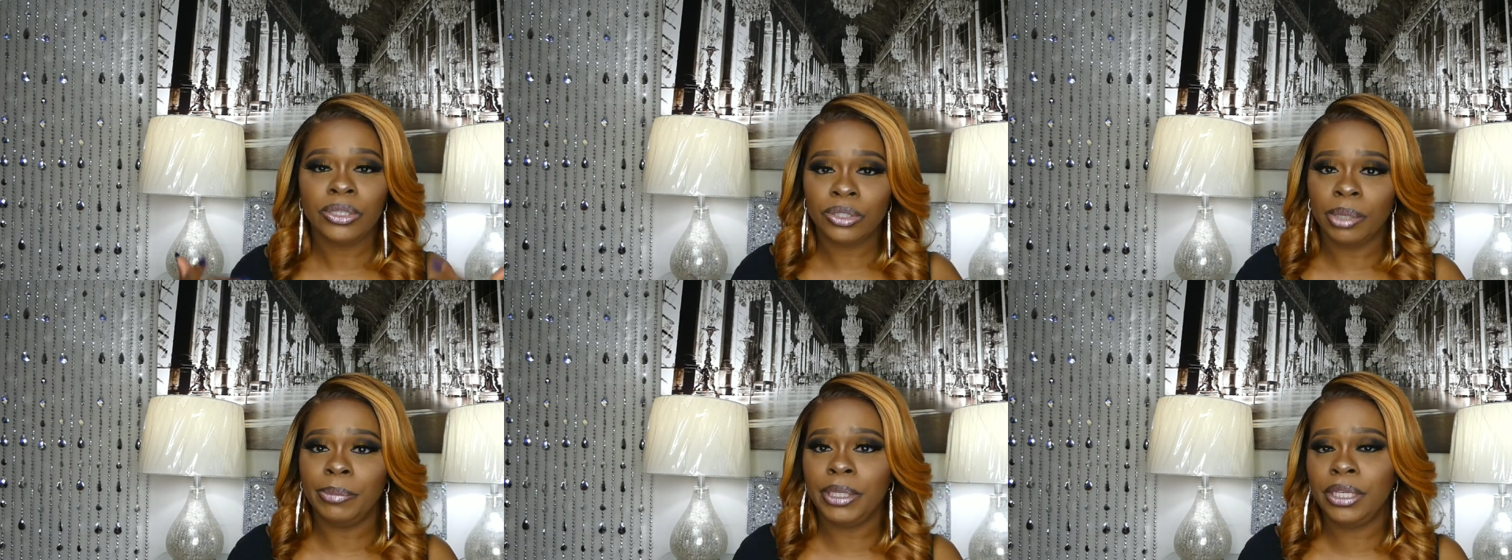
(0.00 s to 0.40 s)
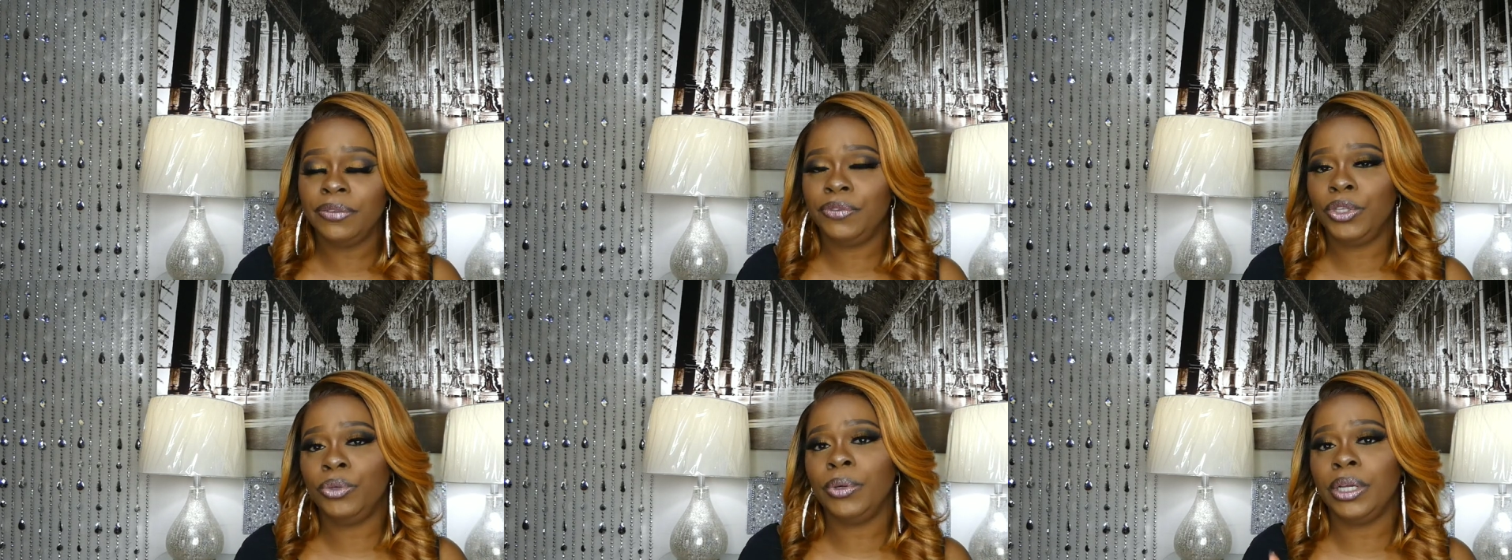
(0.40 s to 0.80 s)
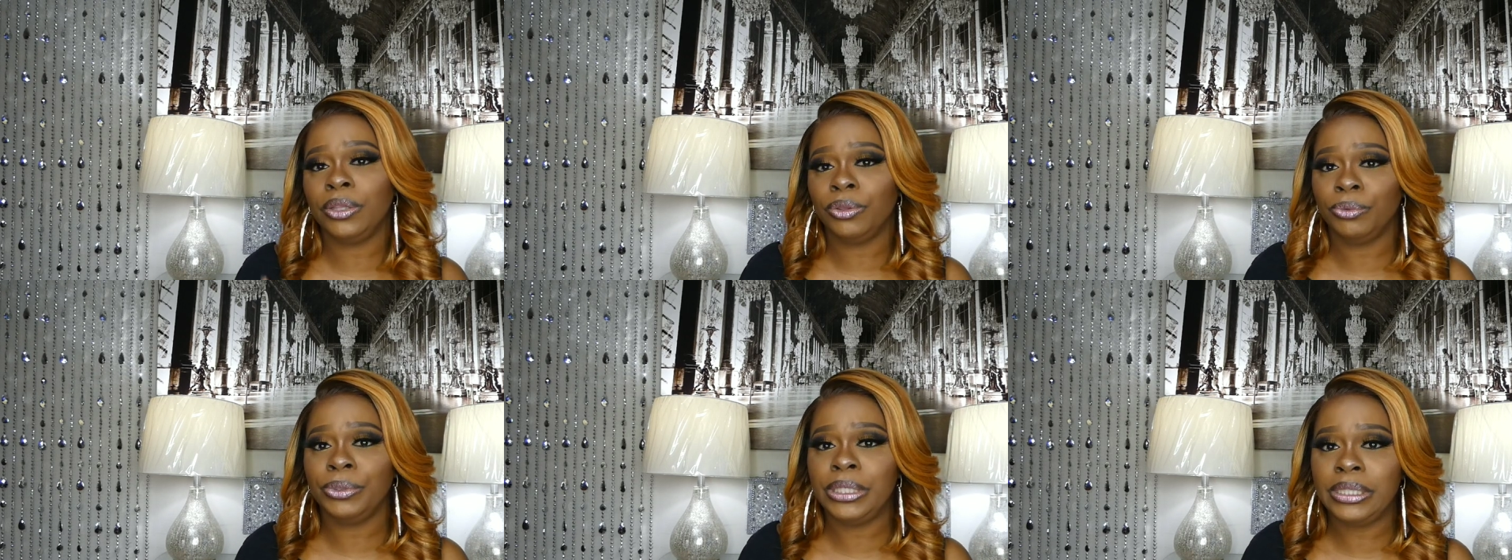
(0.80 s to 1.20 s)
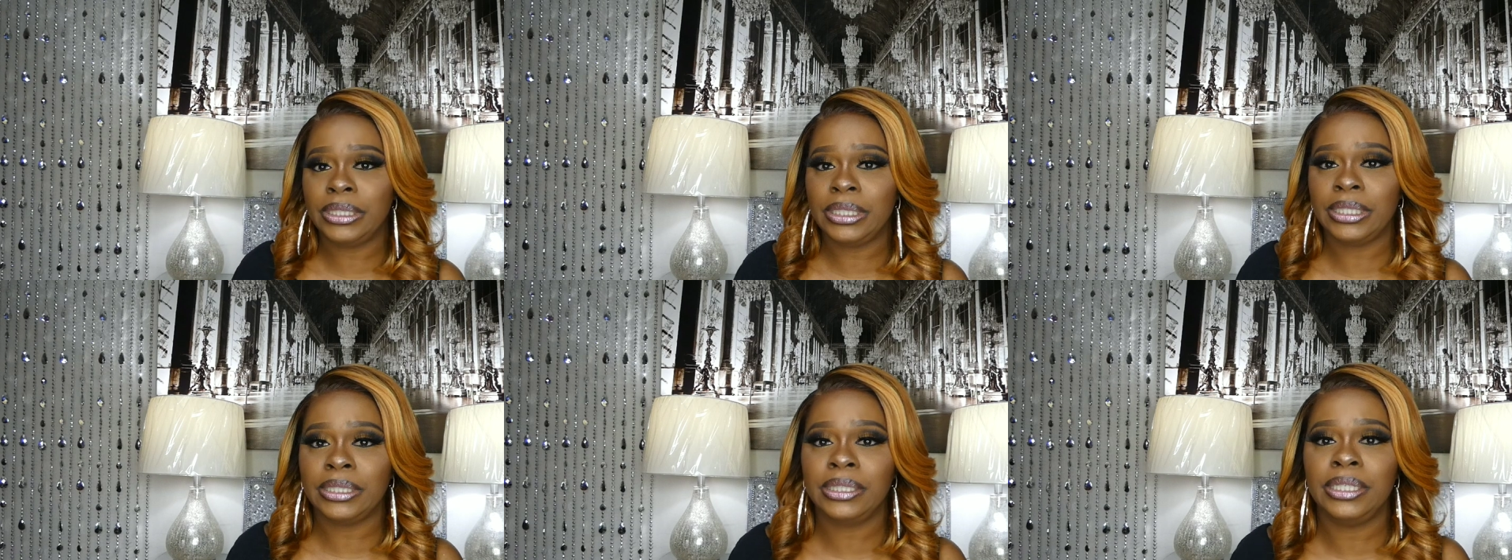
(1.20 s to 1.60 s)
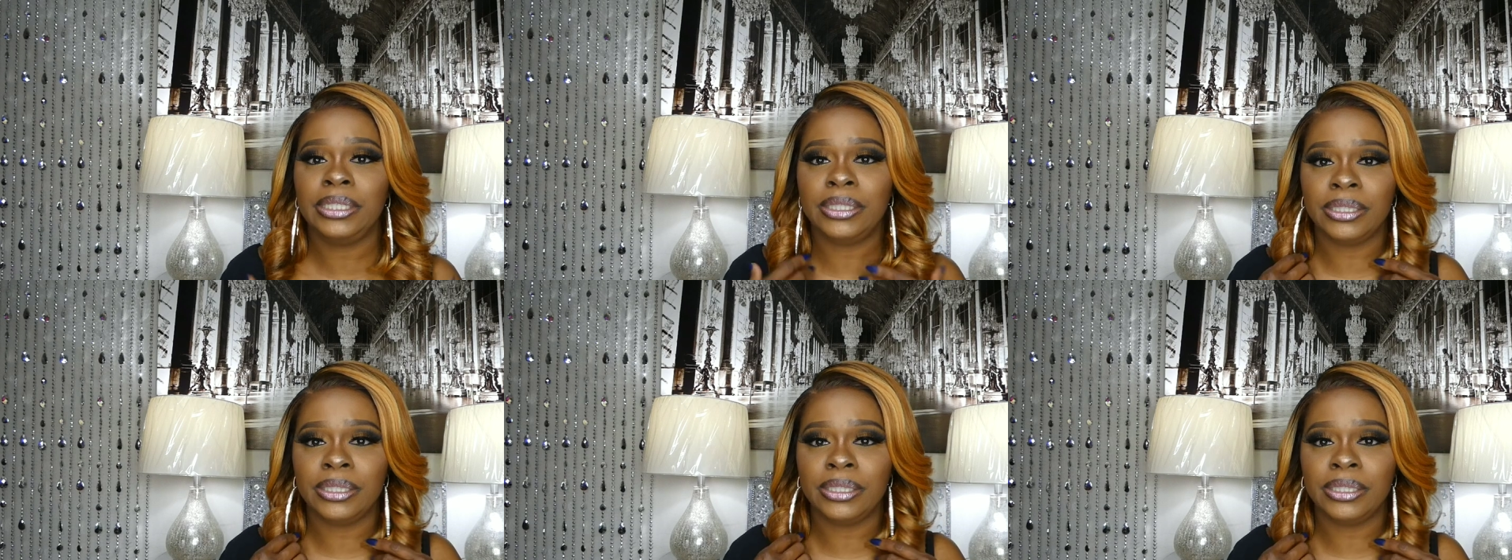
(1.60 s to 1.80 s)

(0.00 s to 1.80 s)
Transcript: So I'm gonna give you a 360.